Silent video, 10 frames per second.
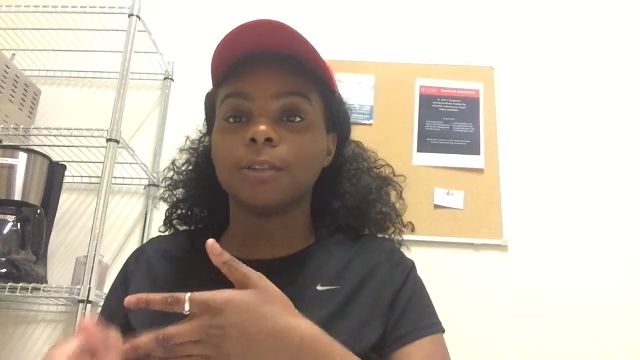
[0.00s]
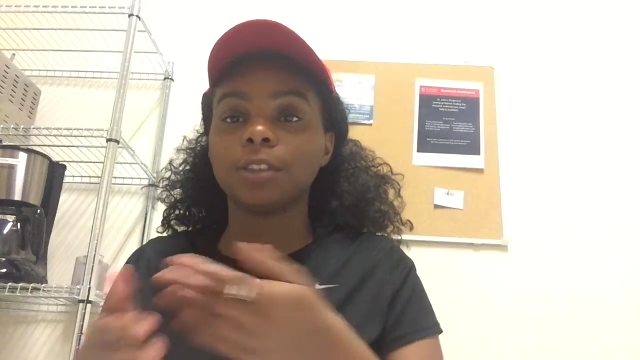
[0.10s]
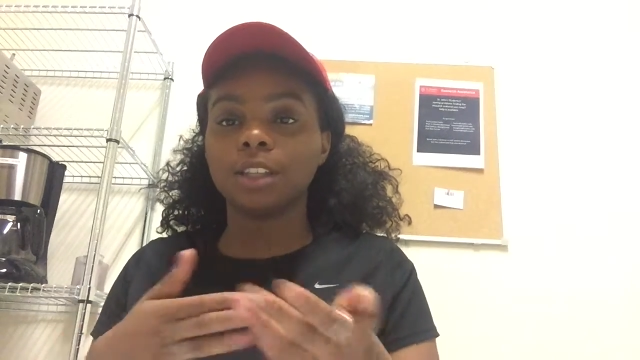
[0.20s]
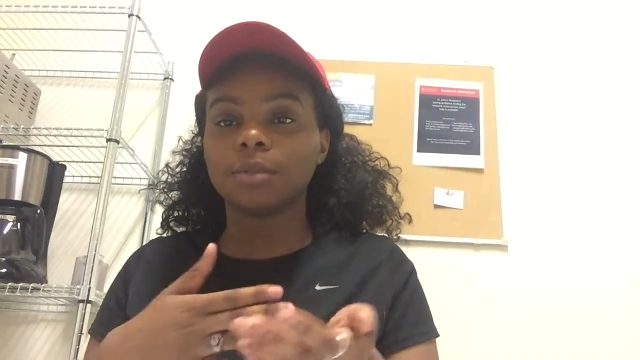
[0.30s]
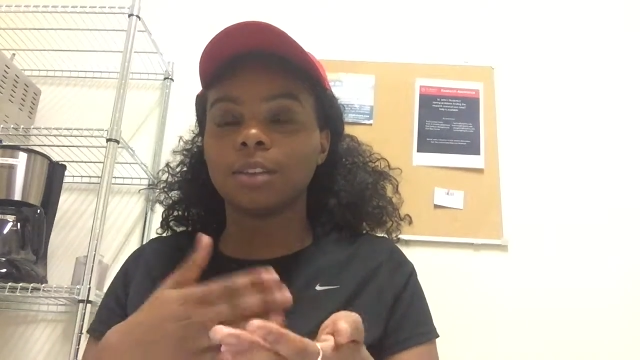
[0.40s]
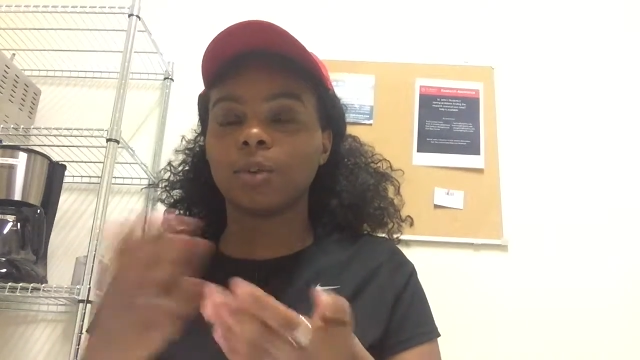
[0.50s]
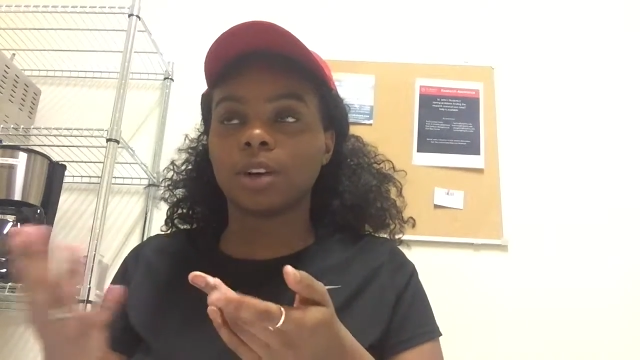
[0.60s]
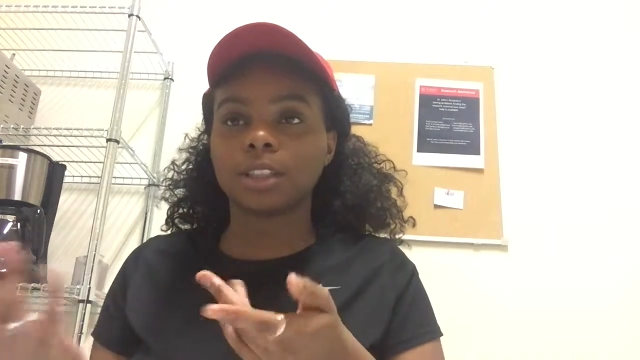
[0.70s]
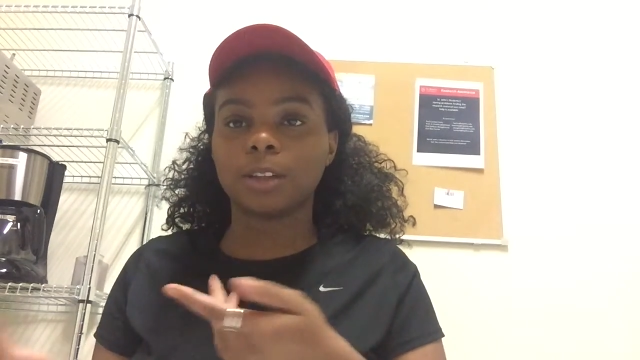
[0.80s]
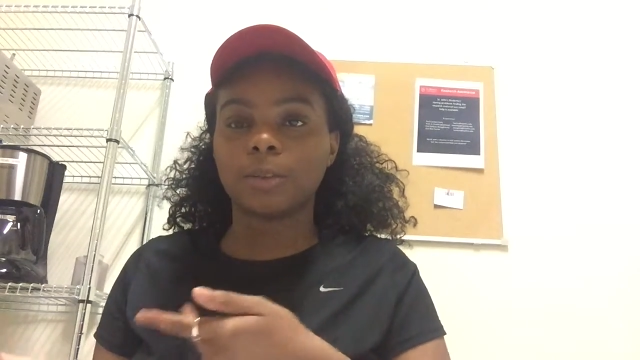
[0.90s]
You've seen the
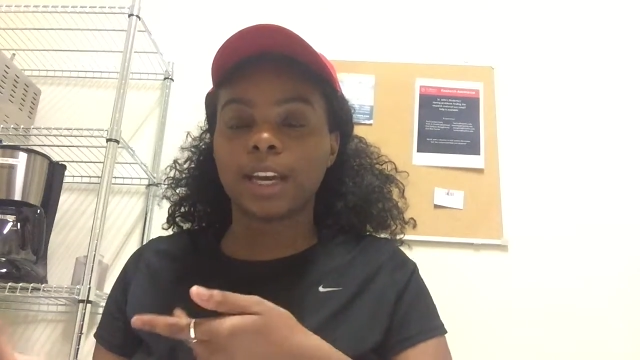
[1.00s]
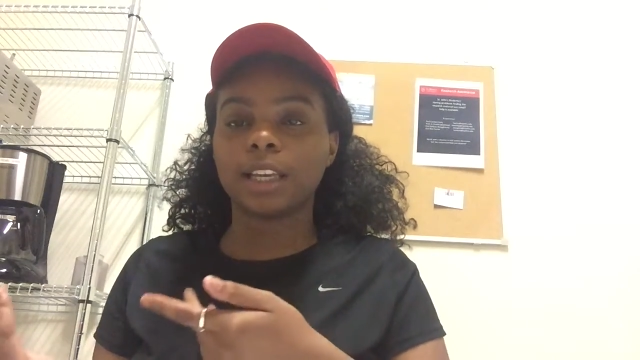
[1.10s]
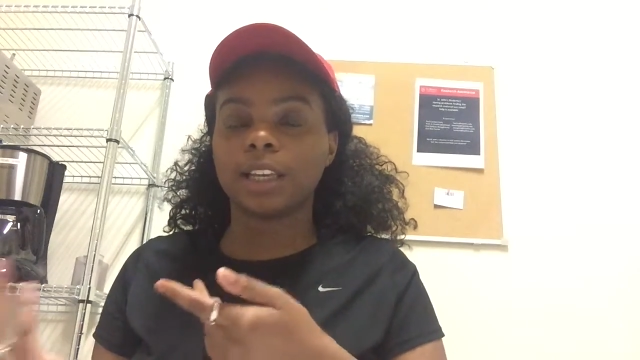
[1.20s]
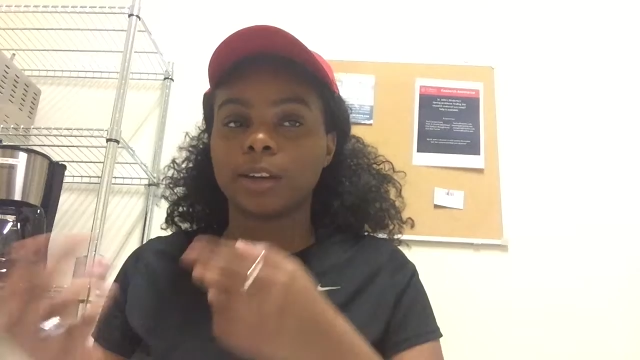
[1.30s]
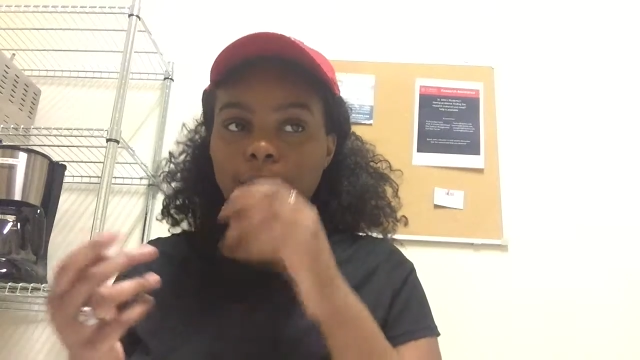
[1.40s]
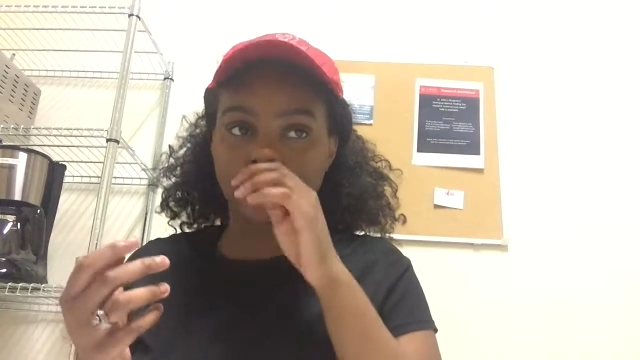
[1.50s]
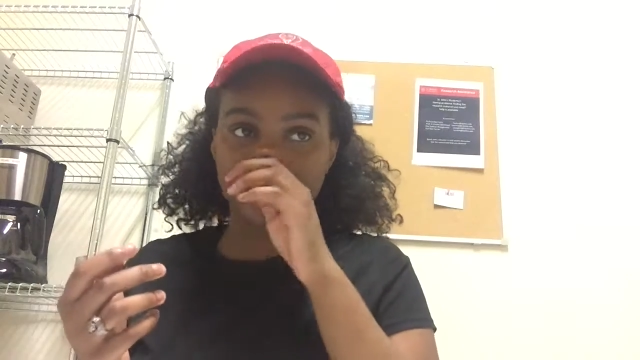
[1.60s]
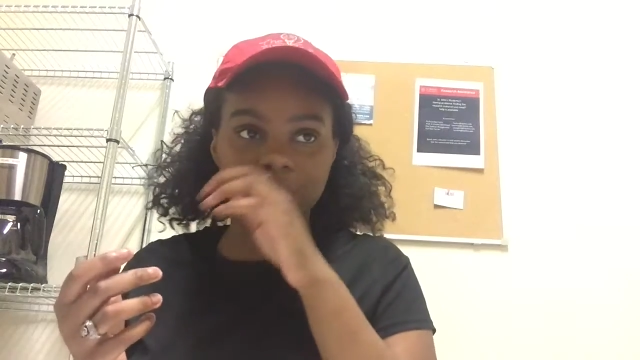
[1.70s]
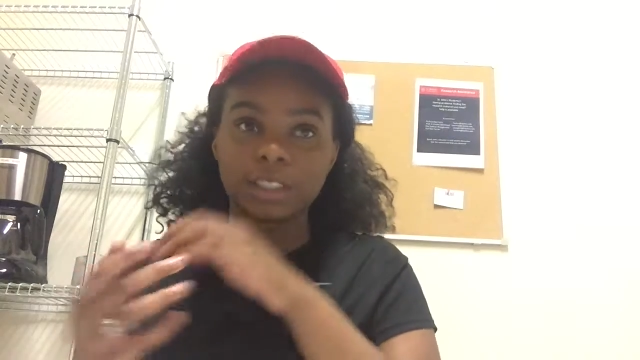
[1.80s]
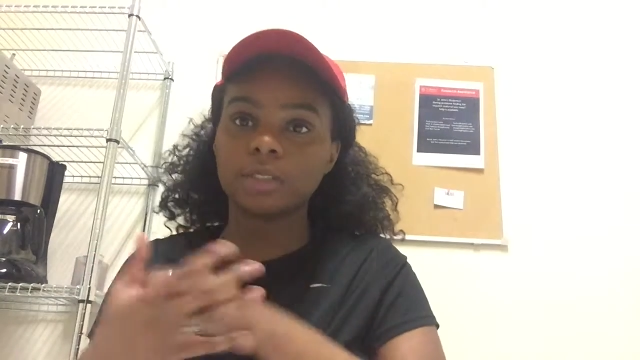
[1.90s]
walks of the Vatican in a
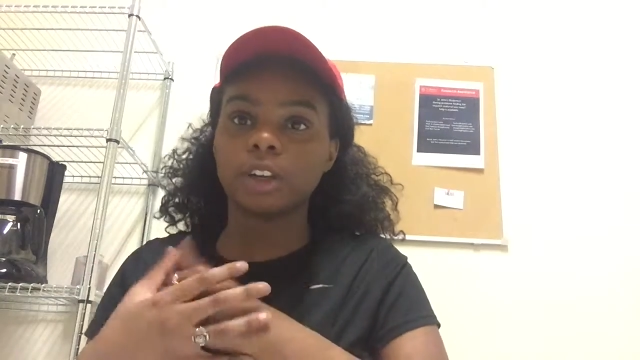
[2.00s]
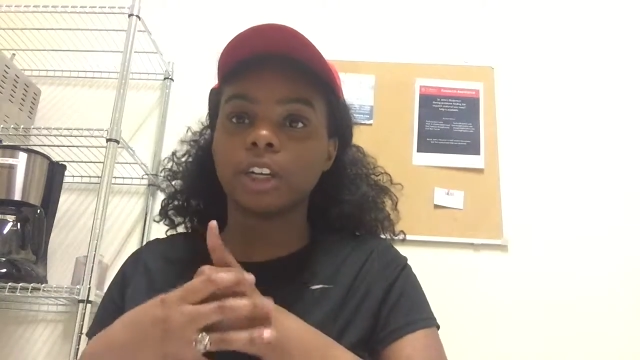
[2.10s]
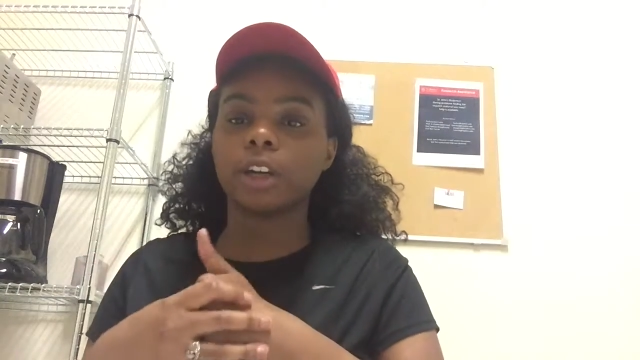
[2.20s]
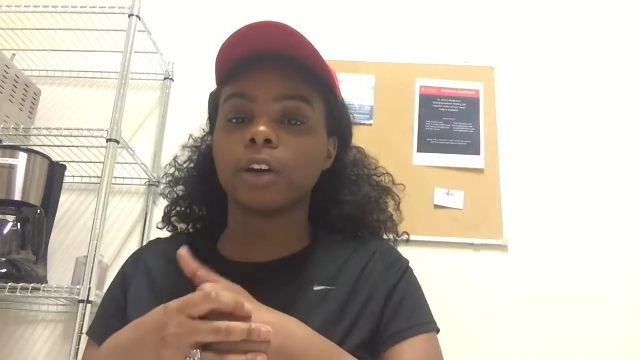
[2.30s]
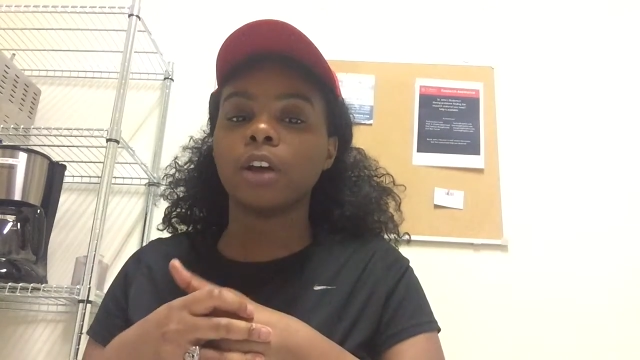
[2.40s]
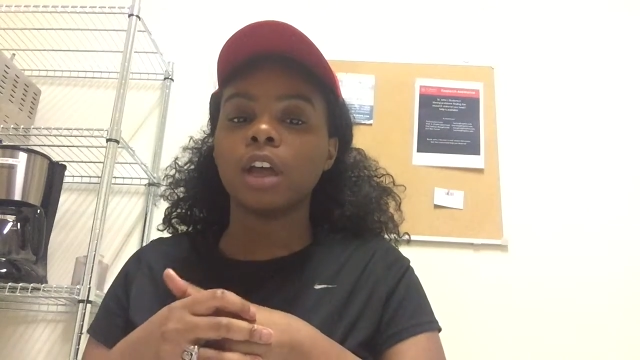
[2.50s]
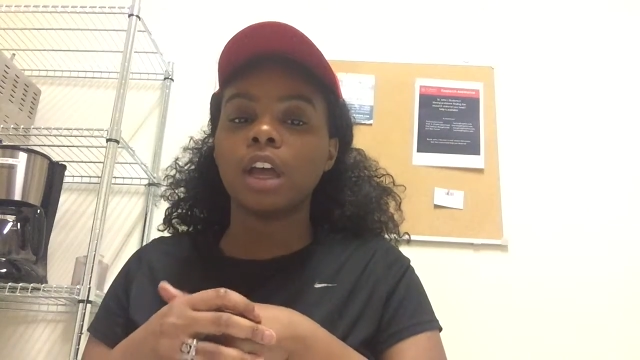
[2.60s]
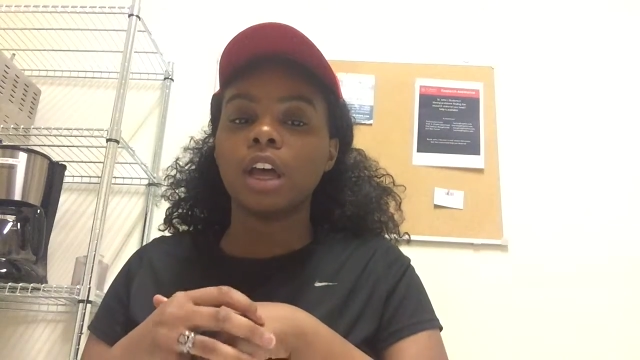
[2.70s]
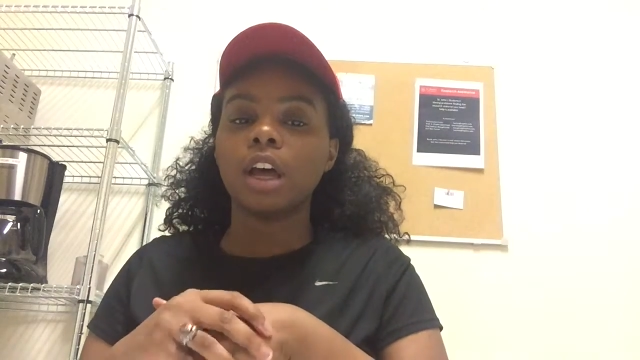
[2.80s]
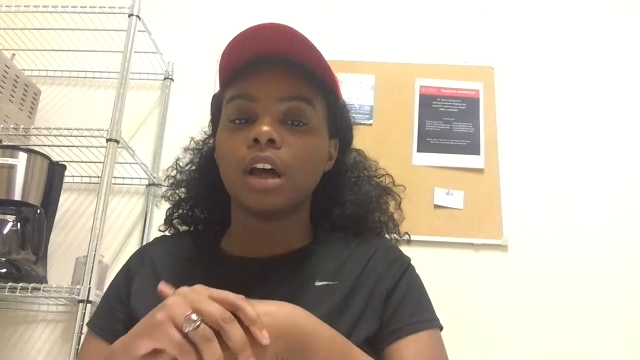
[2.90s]
previous video,
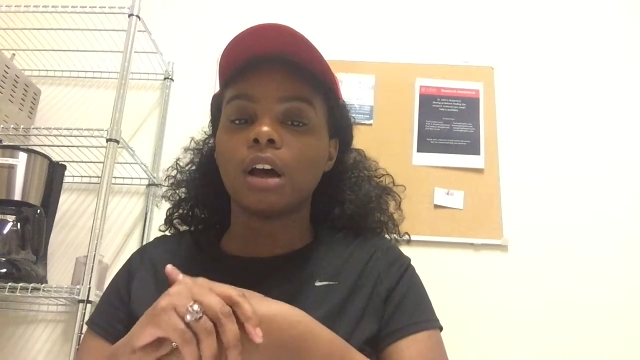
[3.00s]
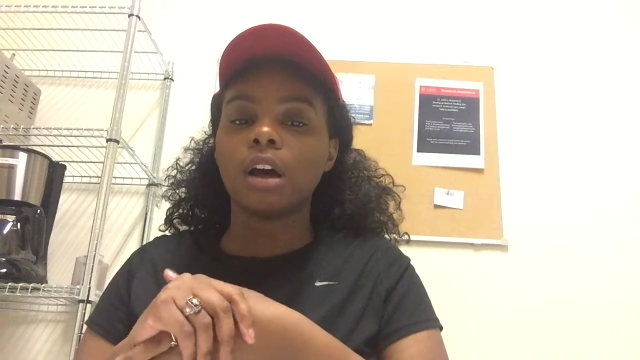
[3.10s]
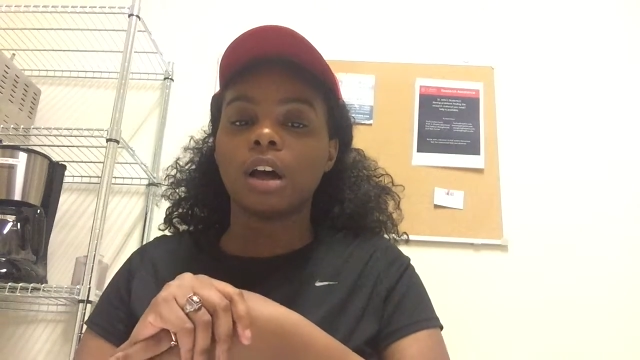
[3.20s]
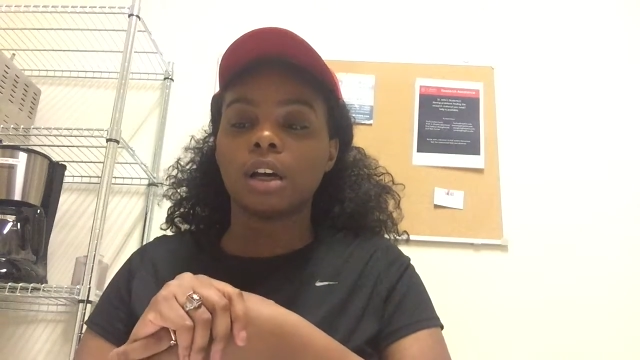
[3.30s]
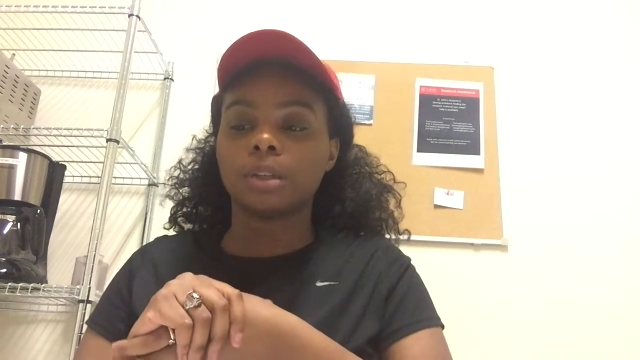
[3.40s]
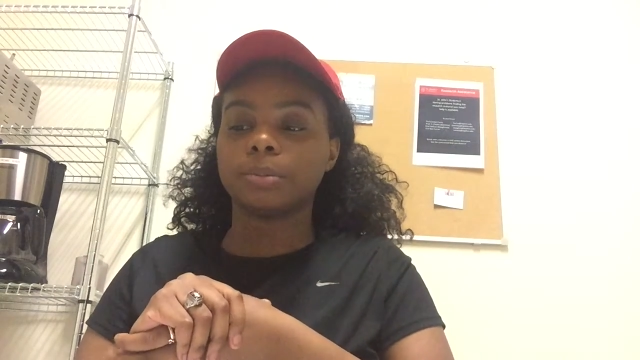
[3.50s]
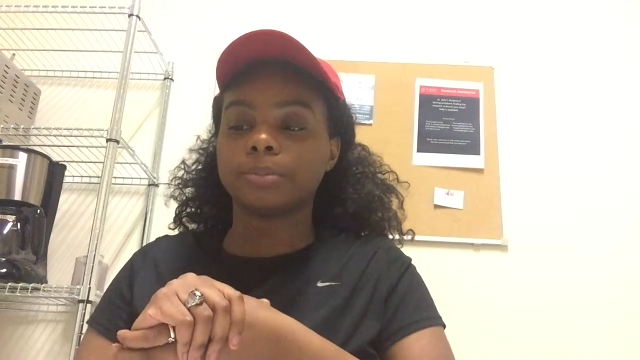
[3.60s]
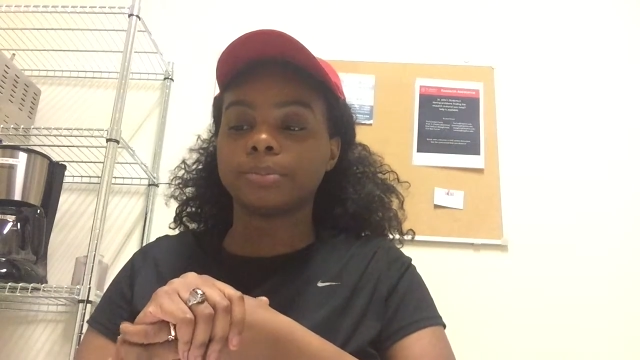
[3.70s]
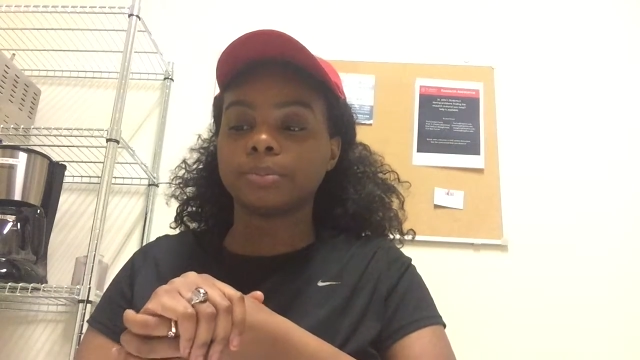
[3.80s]
um